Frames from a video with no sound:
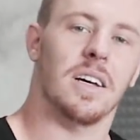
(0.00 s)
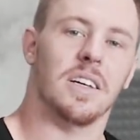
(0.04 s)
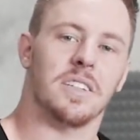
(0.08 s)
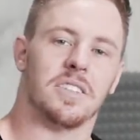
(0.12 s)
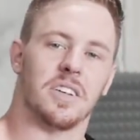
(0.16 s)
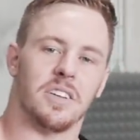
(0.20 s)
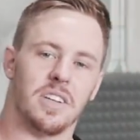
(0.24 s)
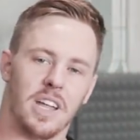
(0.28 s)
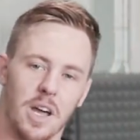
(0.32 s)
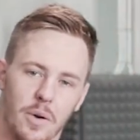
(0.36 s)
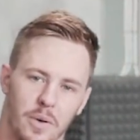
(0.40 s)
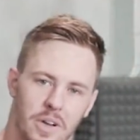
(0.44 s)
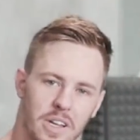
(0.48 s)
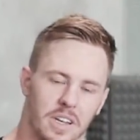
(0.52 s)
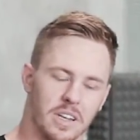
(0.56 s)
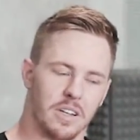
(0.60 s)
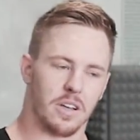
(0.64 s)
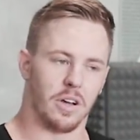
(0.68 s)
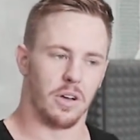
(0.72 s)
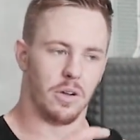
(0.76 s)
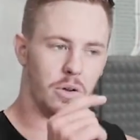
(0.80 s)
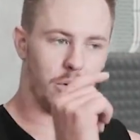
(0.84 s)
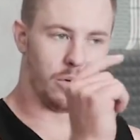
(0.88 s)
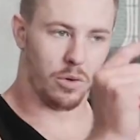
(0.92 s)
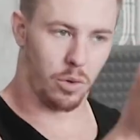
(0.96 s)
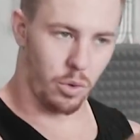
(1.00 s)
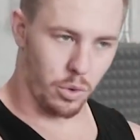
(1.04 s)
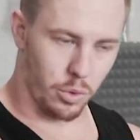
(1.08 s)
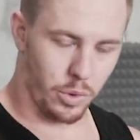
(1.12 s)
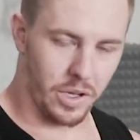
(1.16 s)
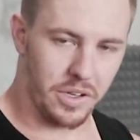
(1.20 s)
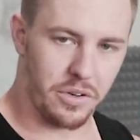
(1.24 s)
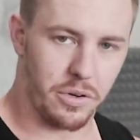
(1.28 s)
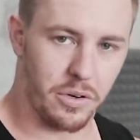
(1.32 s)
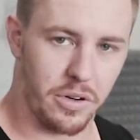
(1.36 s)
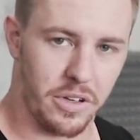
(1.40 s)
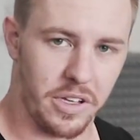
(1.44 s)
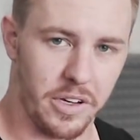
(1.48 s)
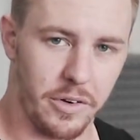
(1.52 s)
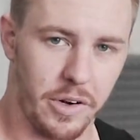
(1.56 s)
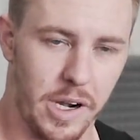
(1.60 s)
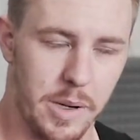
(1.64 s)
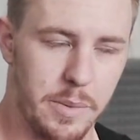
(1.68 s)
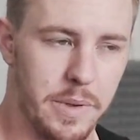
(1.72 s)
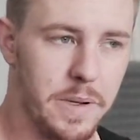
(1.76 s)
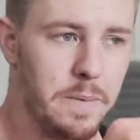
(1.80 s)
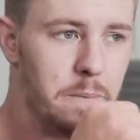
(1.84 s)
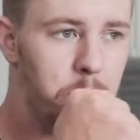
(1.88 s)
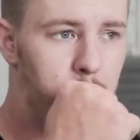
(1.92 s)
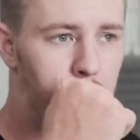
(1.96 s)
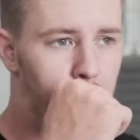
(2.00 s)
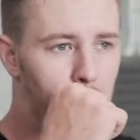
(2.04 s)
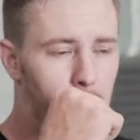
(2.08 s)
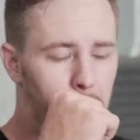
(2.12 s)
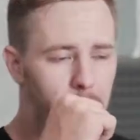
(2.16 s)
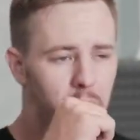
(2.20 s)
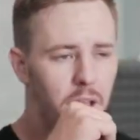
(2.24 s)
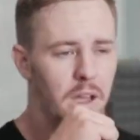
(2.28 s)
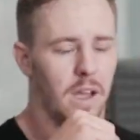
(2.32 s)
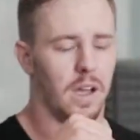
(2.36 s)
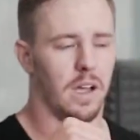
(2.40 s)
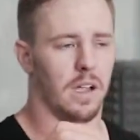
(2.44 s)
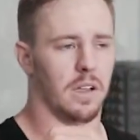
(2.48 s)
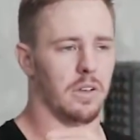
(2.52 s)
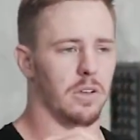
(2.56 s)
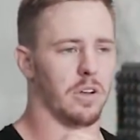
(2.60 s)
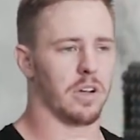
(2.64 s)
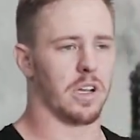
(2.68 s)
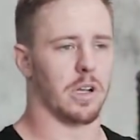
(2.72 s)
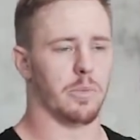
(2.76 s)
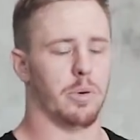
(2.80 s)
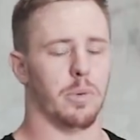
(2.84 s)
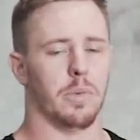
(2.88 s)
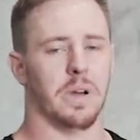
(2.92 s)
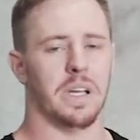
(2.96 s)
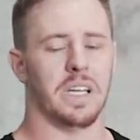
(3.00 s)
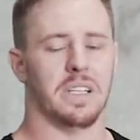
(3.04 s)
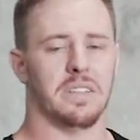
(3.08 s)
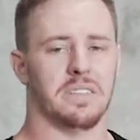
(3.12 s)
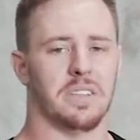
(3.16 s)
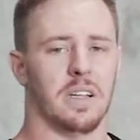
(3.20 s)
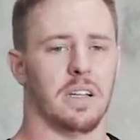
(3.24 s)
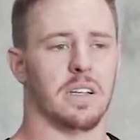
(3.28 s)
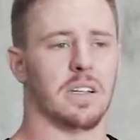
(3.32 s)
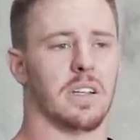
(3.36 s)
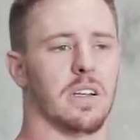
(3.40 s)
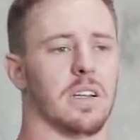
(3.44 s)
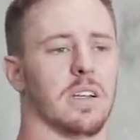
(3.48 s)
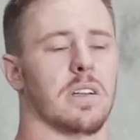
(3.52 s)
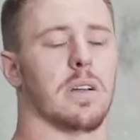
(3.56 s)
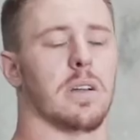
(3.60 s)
So now we're going to go all the way through to the Arabian. Not going to put my hands down, I'm going to